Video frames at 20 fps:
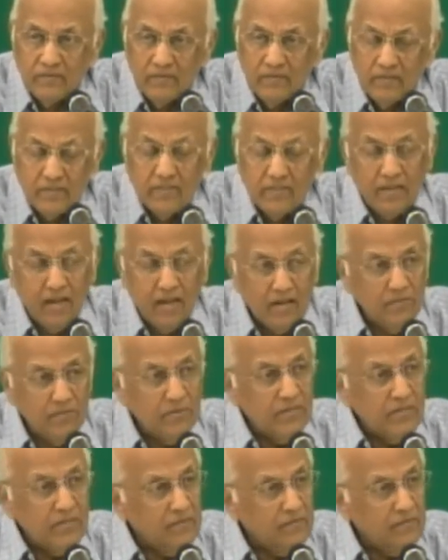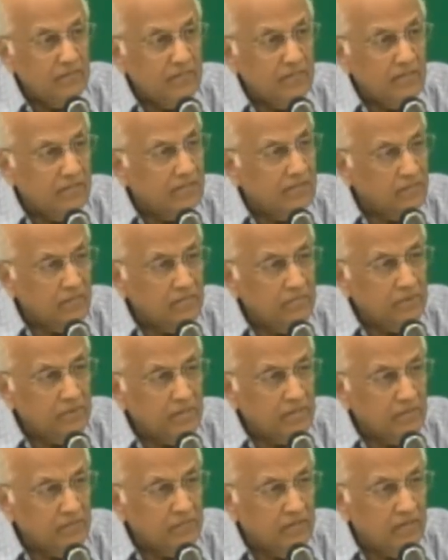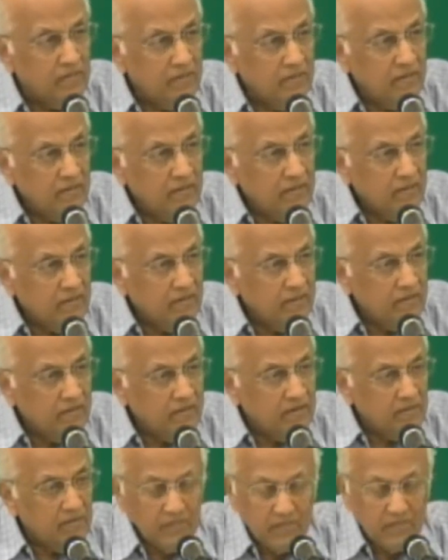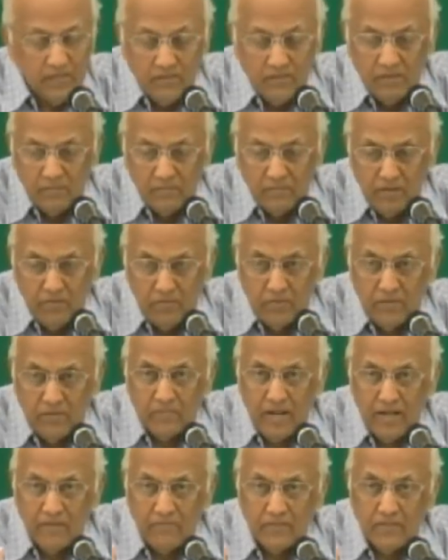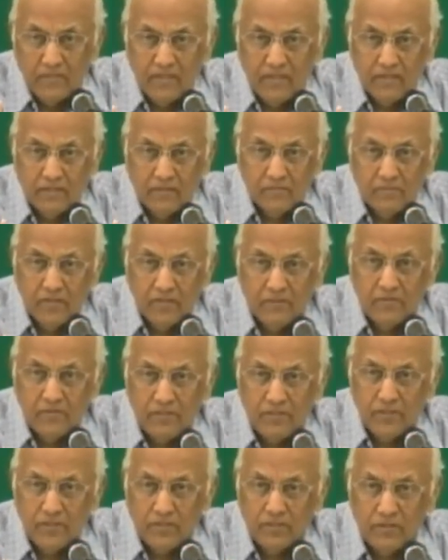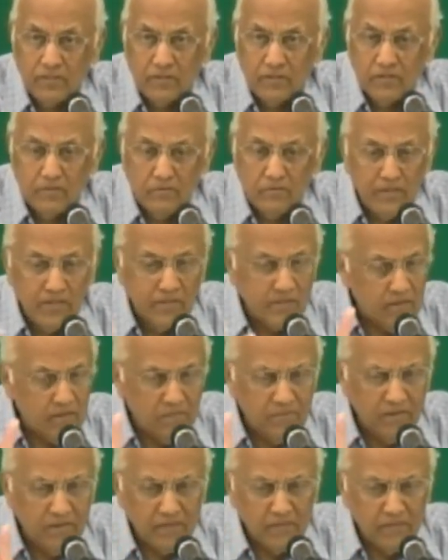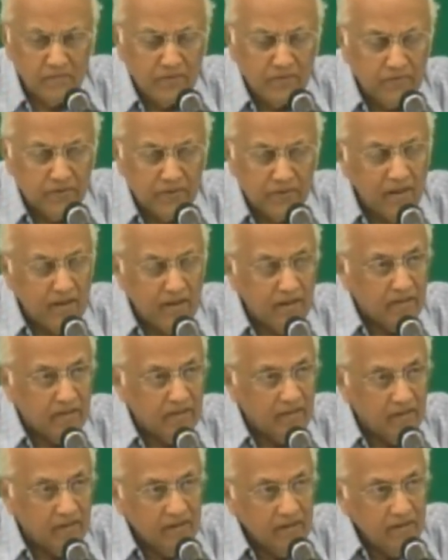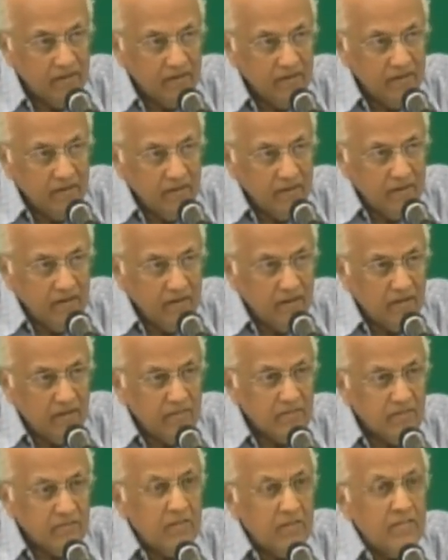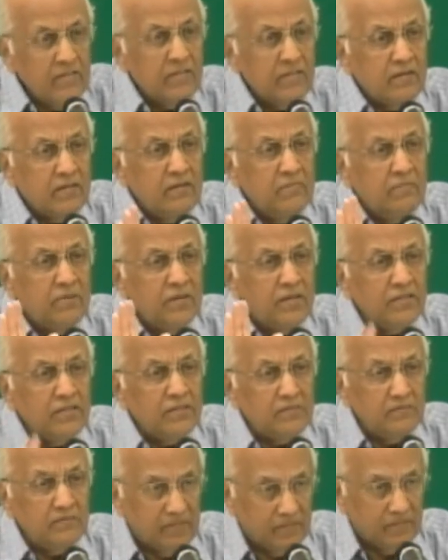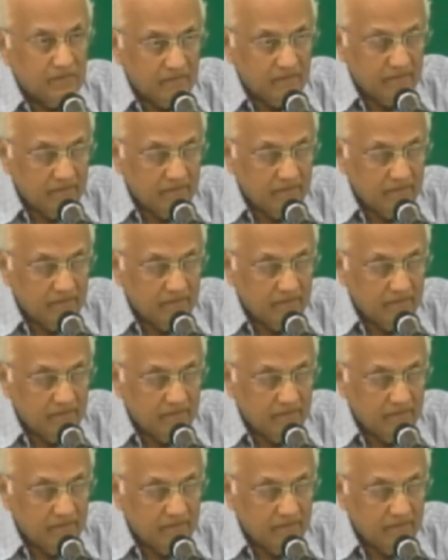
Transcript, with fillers: That's exactly what the devil says. It's impossible. And the devil says, Never mind what the Bible says about rejoicing in the Lord always. It's impossible and forget it. God's commands are impossible.